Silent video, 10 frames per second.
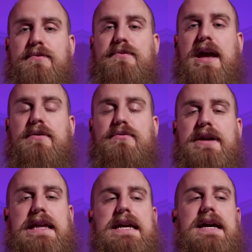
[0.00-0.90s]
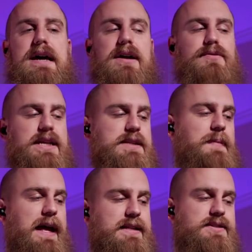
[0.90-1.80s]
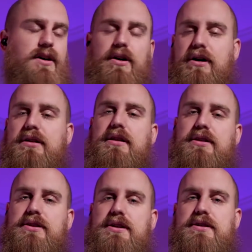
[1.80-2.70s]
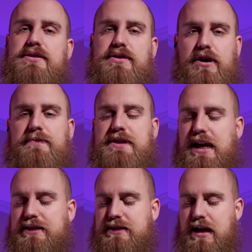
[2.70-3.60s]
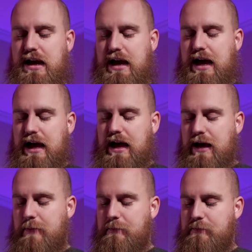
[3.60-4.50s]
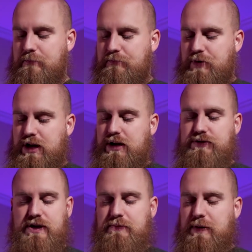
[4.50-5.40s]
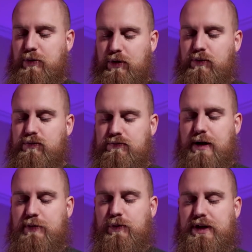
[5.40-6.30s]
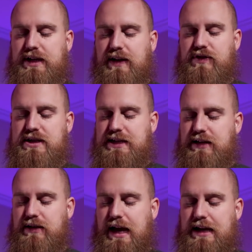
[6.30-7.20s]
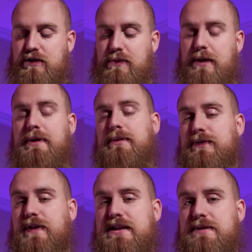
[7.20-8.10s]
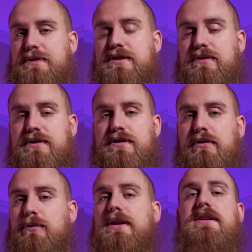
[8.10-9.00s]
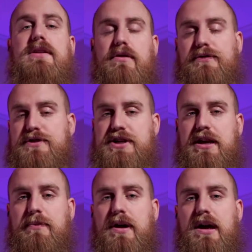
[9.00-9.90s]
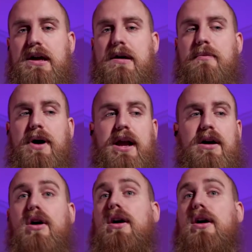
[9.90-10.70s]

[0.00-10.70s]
it really depends on the circumstance. But, some people might be willing to give you a deal, and you might be able to find some students who are willing to do it for cheap, but are